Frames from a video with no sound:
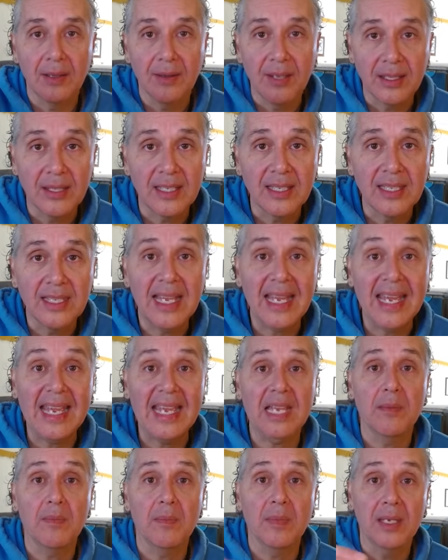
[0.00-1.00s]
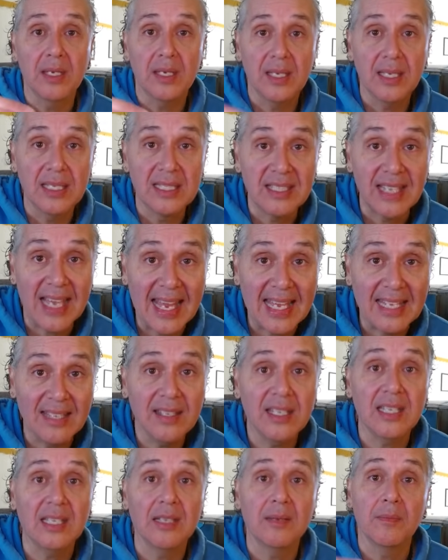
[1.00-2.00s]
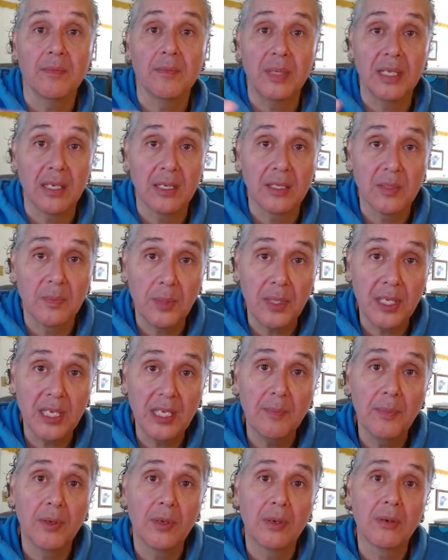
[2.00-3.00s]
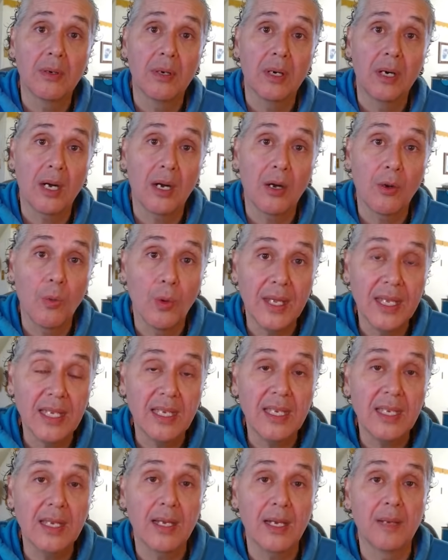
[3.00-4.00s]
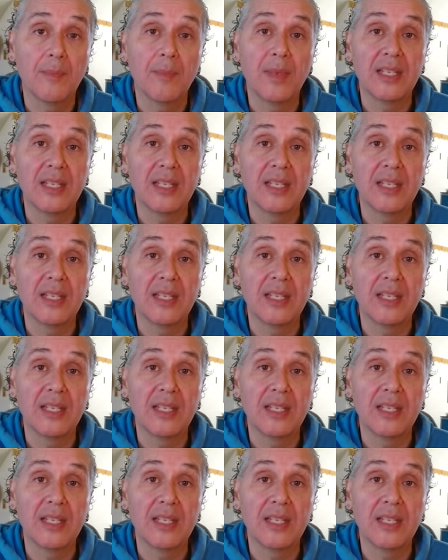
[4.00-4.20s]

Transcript: that the game is ending, because people are waking up.